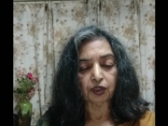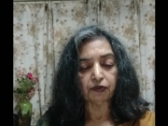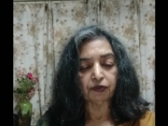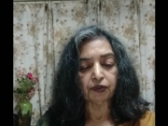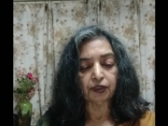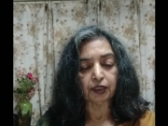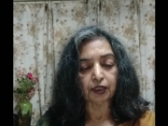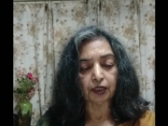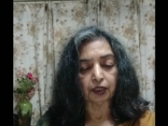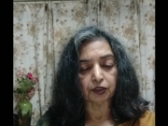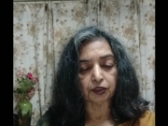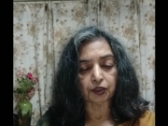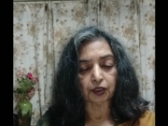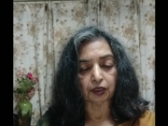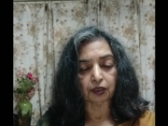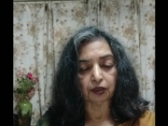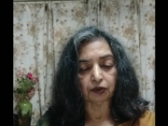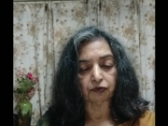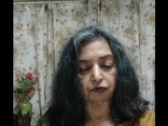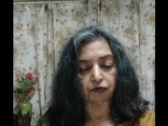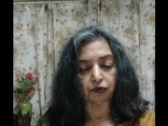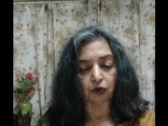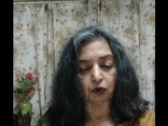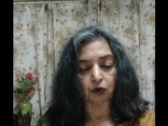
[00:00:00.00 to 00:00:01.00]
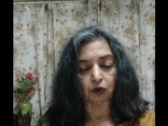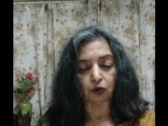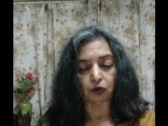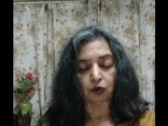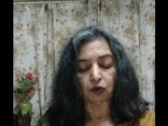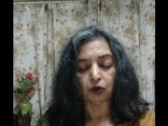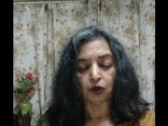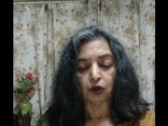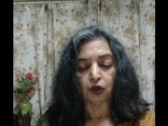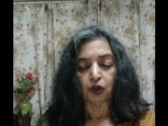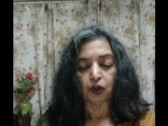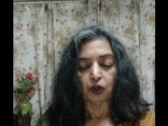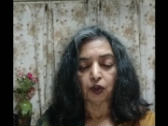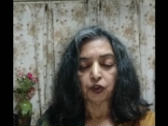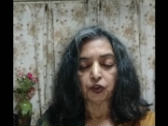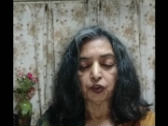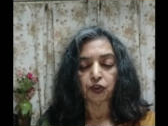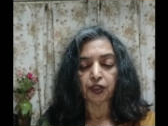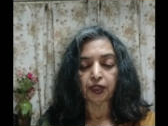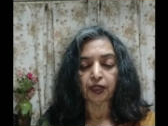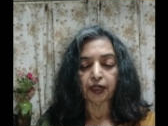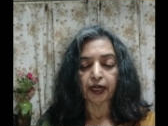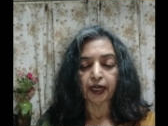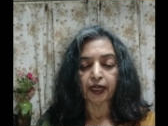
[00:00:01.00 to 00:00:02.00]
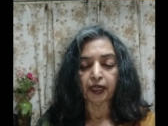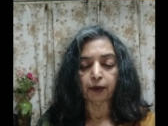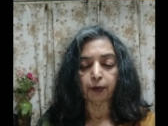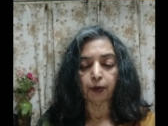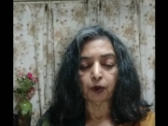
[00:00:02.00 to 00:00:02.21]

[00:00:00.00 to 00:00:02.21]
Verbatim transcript: even touching the floor. She read